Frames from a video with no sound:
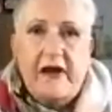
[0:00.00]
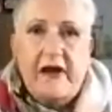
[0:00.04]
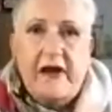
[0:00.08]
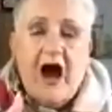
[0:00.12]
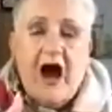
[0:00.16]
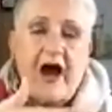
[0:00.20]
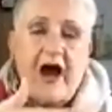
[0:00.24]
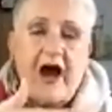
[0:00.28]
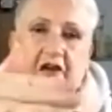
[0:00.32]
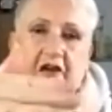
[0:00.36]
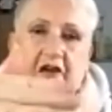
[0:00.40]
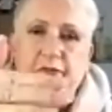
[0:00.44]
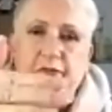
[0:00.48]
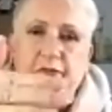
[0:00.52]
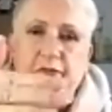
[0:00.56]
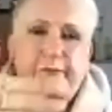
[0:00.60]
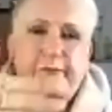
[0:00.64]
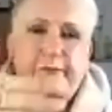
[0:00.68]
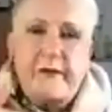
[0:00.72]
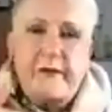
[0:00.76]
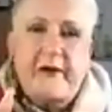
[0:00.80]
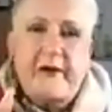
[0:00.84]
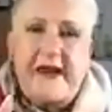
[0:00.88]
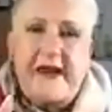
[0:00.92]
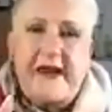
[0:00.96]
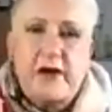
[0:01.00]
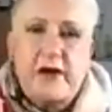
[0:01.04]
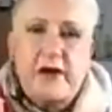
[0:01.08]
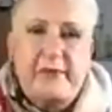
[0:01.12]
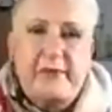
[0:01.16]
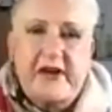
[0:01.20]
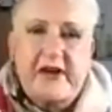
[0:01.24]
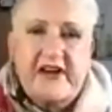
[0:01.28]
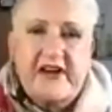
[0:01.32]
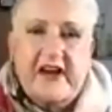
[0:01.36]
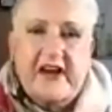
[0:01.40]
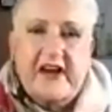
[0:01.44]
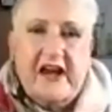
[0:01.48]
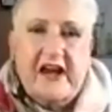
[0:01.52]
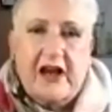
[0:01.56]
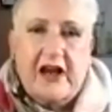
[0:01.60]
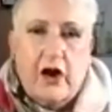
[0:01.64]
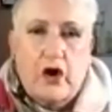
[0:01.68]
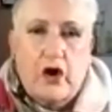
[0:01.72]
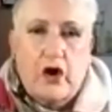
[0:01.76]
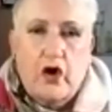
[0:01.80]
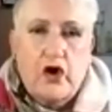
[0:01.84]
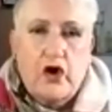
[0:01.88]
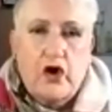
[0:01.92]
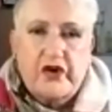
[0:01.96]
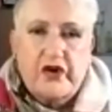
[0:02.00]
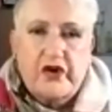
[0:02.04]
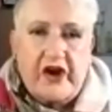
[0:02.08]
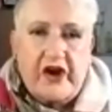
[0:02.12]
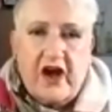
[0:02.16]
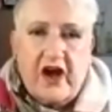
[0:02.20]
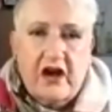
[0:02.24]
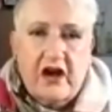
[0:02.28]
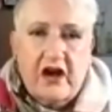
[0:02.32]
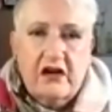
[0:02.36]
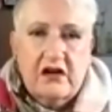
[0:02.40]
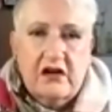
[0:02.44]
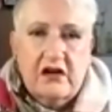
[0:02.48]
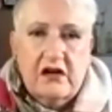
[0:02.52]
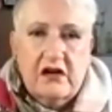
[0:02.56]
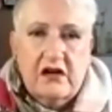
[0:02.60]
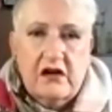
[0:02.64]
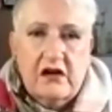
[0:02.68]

I mean, I haven't put them in any particular order,